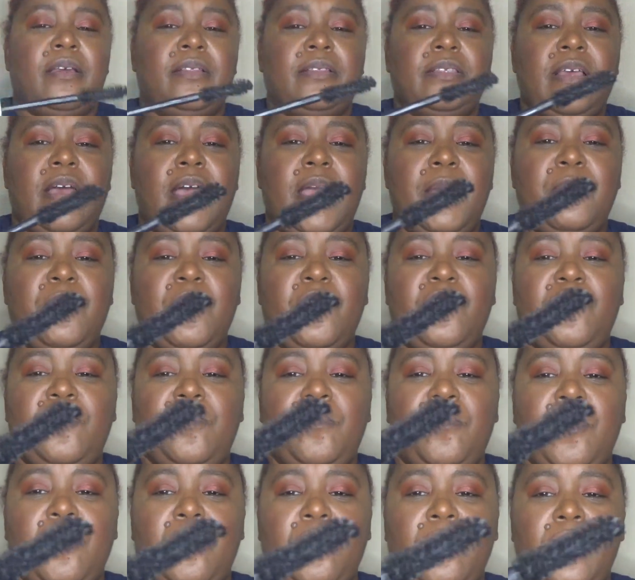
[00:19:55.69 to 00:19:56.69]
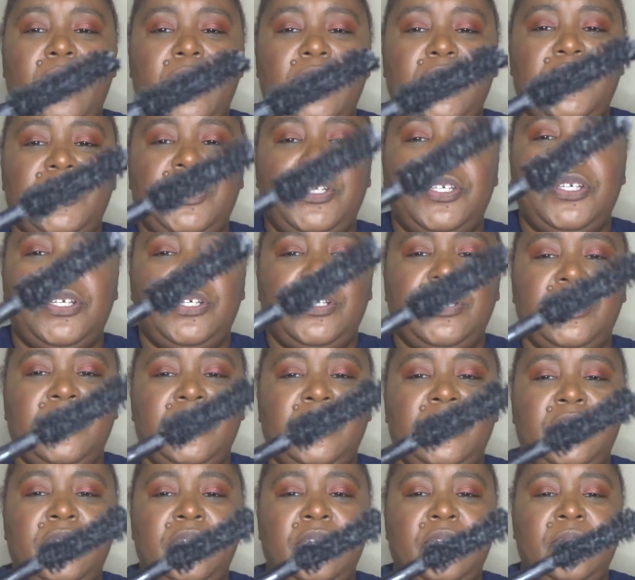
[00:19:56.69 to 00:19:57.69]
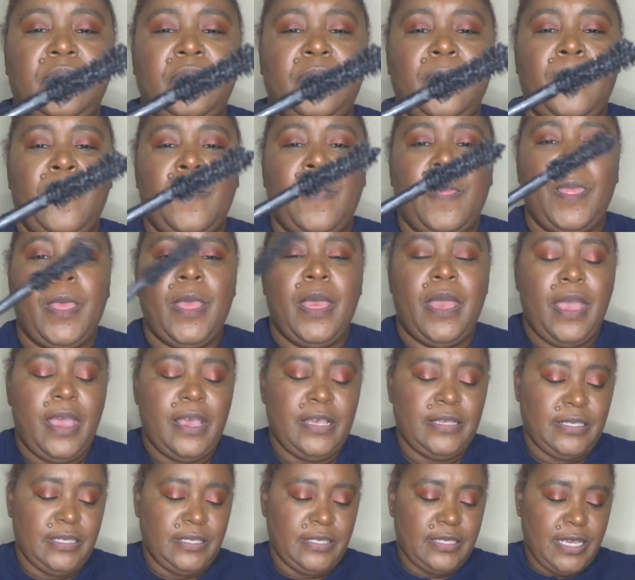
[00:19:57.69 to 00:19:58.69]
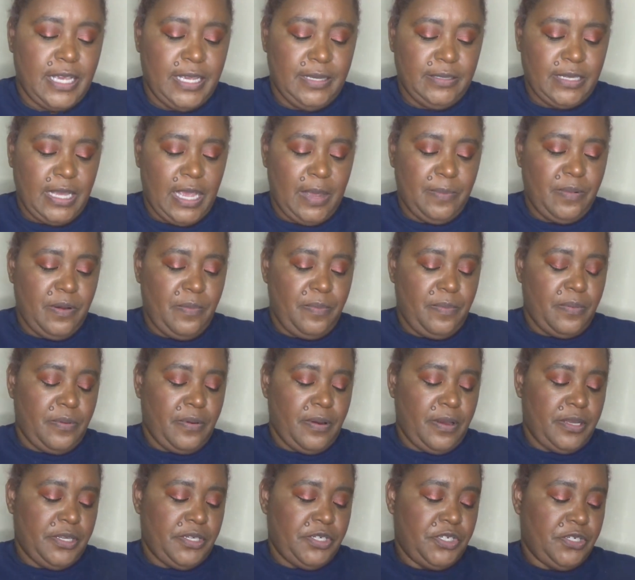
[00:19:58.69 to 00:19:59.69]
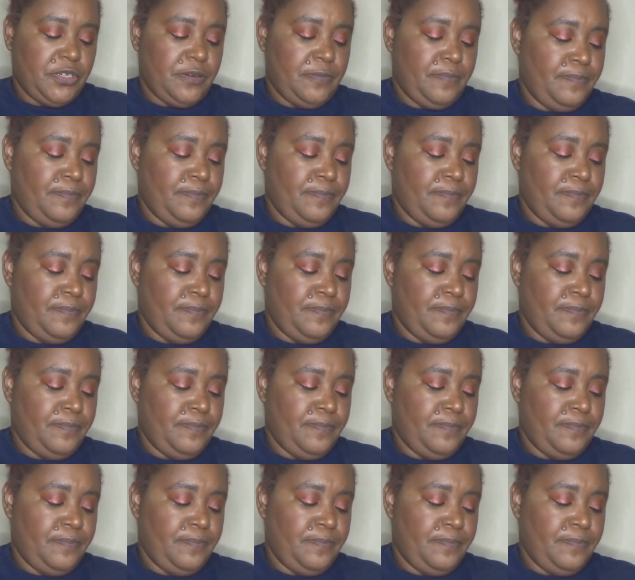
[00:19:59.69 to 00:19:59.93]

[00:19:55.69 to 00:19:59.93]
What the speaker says: type of brush. Has the same type of brush.